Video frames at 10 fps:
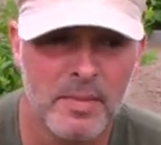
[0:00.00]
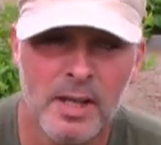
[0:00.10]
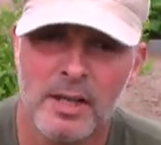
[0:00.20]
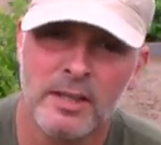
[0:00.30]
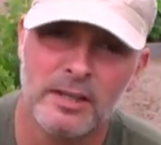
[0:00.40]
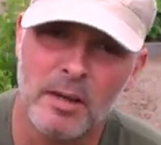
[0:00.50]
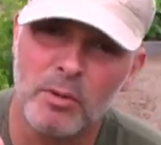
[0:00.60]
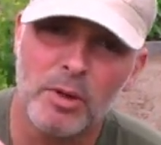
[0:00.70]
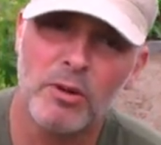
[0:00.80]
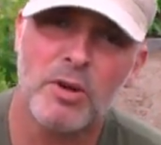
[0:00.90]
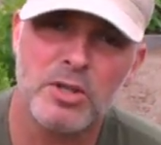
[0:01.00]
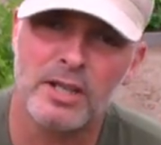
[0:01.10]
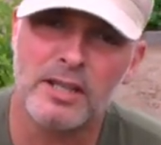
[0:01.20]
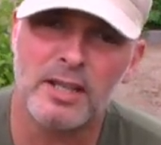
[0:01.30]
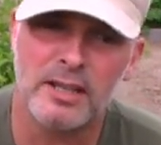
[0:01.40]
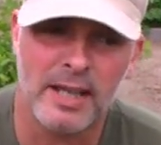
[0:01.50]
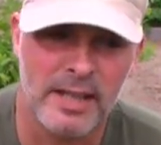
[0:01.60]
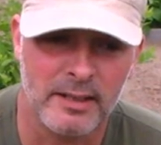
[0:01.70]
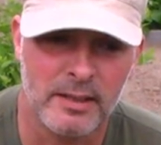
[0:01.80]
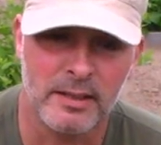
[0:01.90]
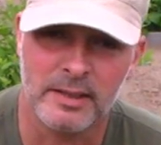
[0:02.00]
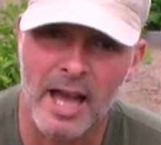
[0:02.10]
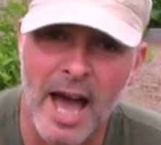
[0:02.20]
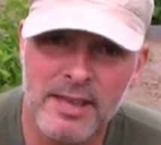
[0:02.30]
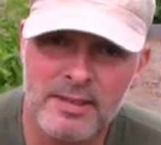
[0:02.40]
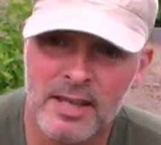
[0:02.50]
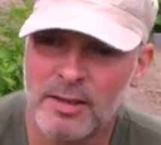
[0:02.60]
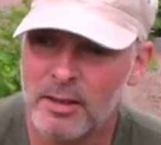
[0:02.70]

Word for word: the number one question I tend to get uh, asked